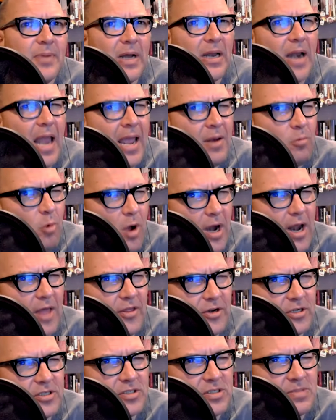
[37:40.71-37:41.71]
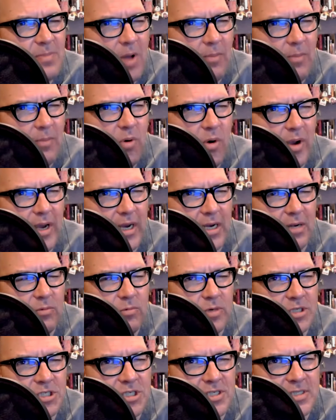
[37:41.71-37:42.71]
but and one other small point,
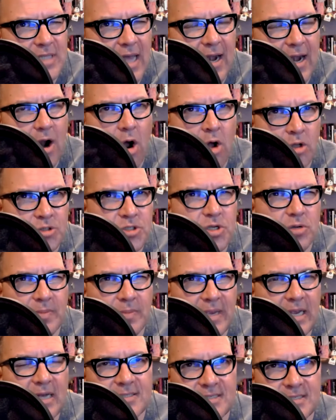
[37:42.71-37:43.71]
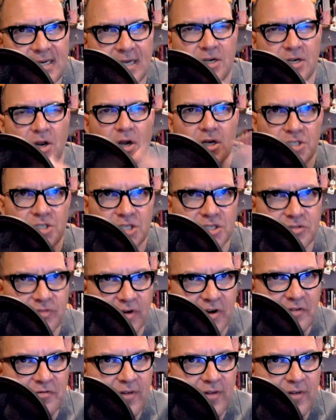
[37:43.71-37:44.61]
which is that also because technology is very